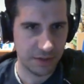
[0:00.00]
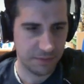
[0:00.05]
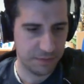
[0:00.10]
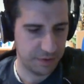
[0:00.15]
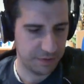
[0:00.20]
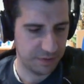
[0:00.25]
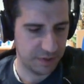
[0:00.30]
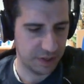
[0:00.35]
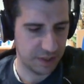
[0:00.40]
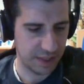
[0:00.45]

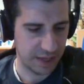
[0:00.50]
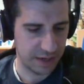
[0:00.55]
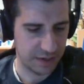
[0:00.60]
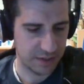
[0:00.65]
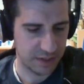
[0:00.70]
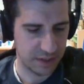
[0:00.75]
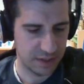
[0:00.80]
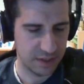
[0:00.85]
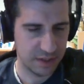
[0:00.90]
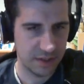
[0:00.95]

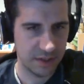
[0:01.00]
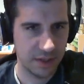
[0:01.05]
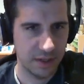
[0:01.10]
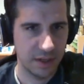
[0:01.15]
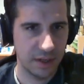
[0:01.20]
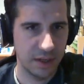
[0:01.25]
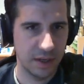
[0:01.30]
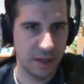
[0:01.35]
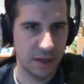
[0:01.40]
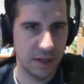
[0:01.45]
50,000,
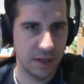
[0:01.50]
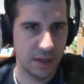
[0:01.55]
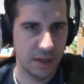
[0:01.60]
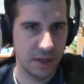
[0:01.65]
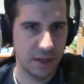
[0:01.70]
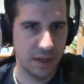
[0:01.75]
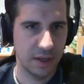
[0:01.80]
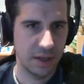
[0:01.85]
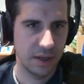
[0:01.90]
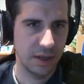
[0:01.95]

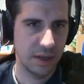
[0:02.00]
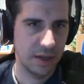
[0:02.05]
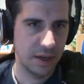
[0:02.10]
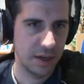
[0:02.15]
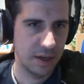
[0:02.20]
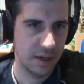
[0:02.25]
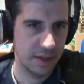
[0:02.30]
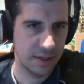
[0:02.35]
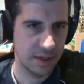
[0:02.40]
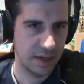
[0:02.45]

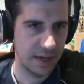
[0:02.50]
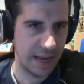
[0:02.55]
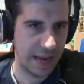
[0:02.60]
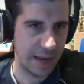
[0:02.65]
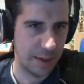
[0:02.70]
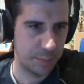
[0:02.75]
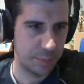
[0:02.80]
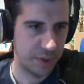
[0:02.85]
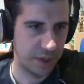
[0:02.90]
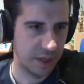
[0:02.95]
it's
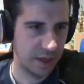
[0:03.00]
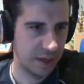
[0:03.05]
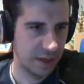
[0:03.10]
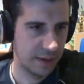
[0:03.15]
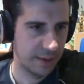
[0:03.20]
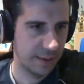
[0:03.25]
unhappy.